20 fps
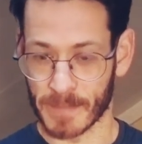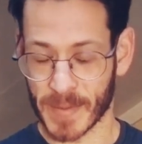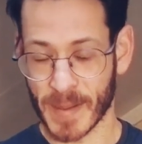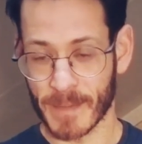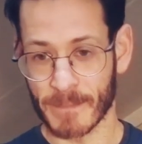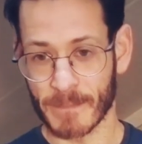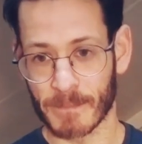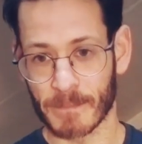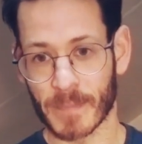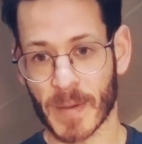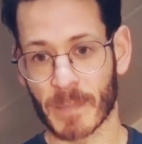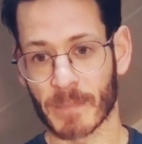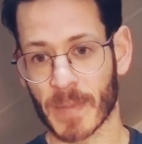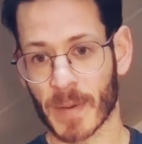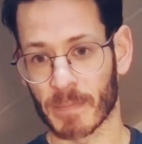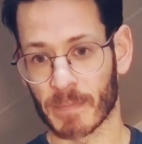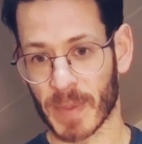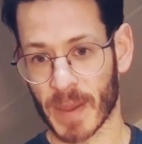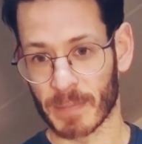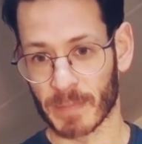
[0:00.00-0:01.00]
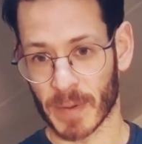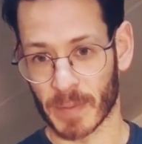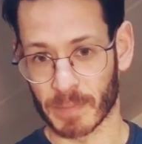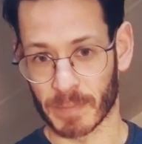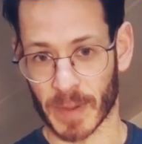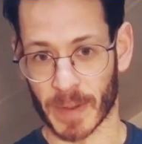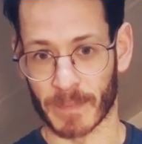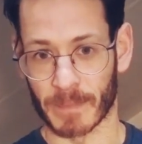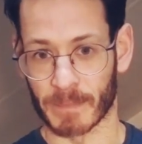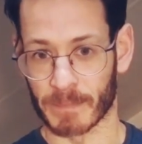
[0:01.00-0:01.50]
pum pa pa pa pa
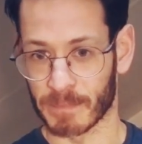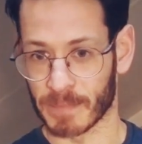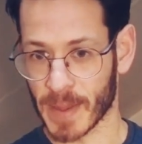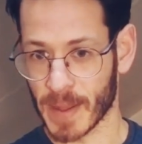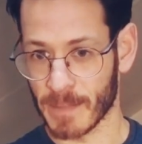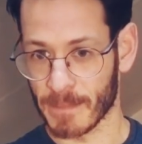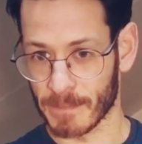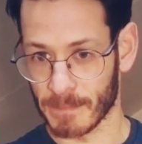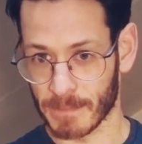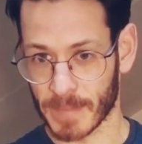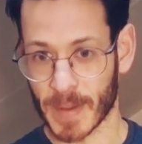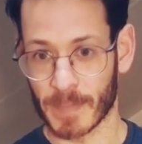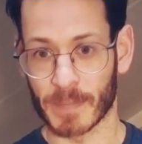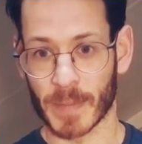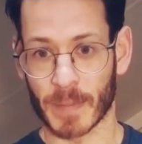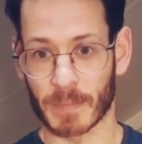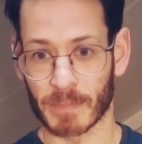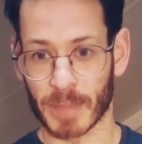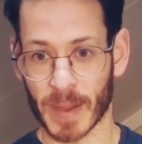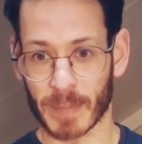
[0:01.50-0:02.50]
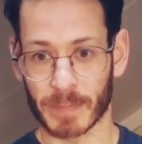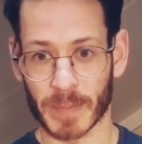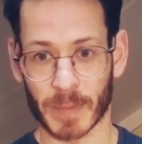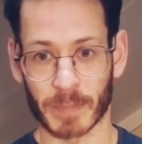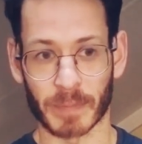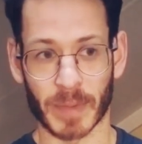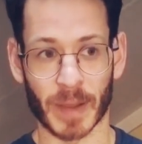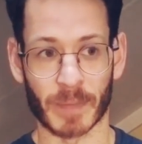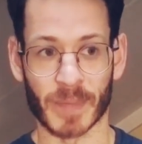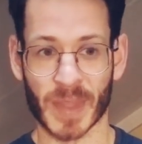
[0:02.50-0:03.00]
pum, pum pa pa pa pa
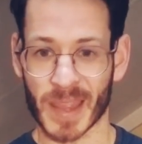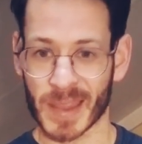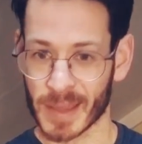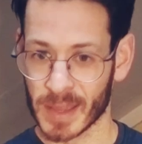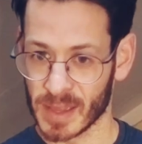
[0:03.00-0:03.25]
pum.